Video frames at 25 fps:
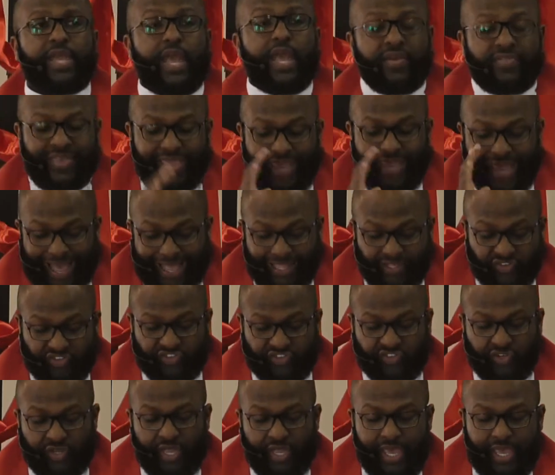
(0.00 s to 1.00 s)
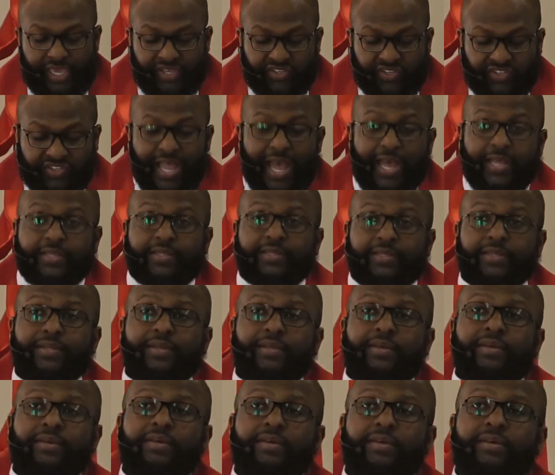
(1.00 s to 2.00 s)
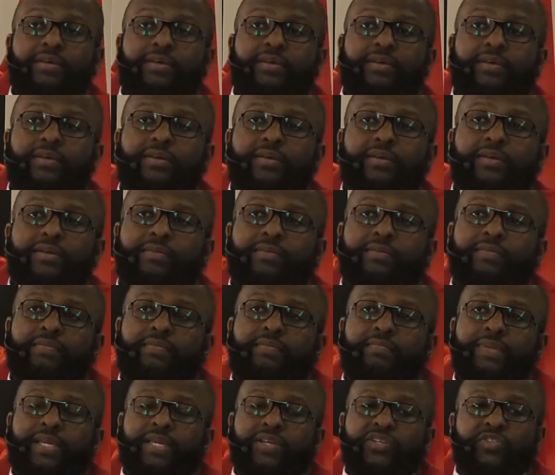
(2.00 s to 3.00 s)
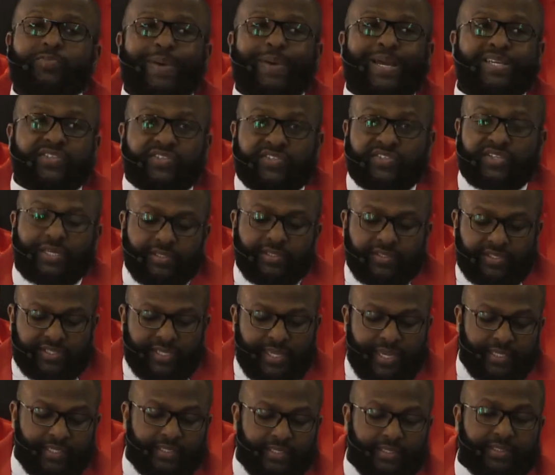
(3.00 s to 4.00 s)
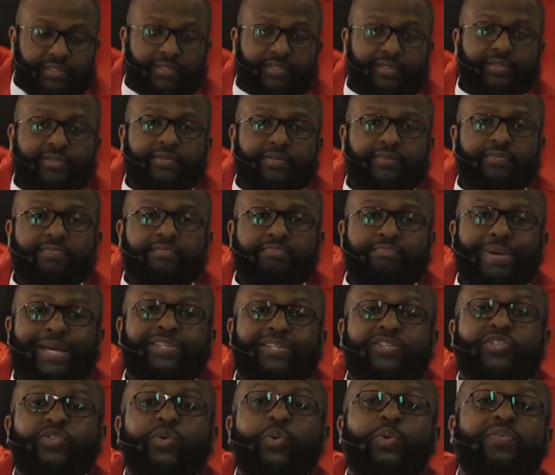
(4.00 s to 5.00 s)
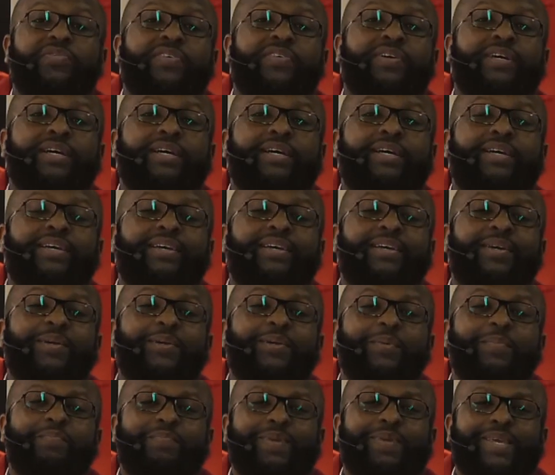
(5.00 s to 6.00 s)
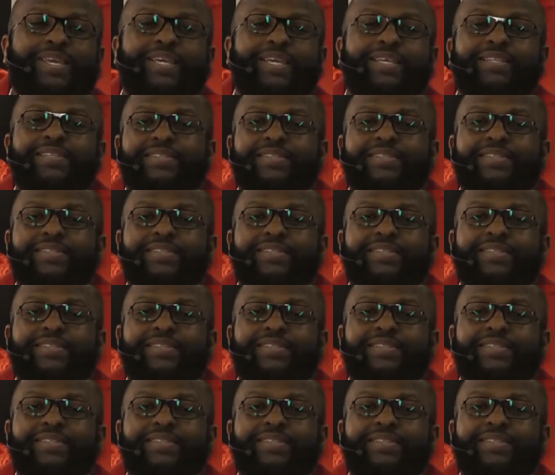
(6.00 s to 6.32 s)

The answer is that because by sunset, Passover begins.